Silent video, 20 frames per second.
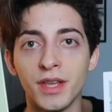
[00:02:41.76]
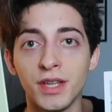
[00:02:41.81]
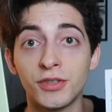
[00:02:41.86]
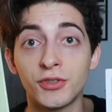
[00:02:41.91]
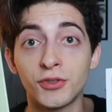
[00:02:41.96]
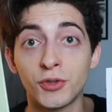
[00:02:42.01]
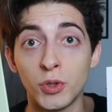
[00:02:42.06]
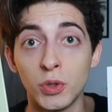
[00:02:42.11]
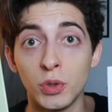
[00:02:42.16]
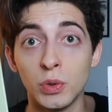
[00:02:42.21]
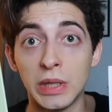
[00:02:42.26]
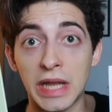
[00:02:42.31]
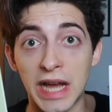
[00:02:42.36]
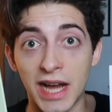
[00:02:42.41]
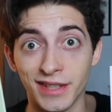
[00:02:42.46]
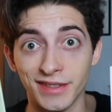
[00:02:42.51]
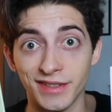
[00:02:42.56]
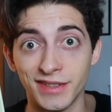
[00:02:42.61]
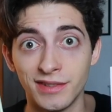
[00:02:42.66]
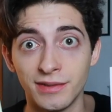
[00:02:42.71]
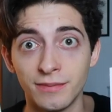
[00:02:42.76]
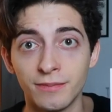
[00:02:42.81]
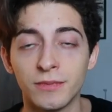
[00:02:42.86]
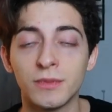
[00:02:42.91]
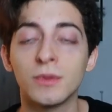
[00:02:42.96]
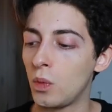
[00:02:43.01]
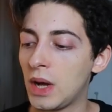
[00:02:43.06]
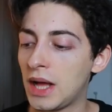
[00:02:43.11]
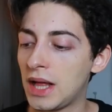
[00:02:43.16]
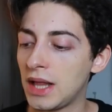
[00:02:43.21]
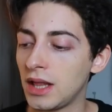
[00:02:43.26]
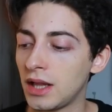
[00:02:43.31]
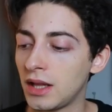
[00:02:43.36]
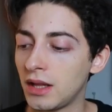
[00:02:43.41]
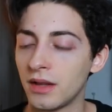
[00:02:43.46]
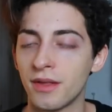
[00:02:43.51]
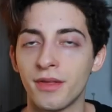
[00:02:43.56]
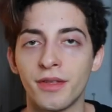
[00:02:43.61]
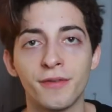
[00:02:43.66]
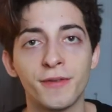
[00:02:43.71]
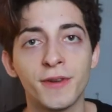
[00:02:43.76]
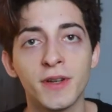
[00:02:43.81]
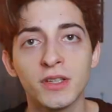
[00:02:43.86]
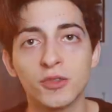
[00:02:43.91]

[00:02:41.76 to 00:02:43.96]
these two lads. Well, the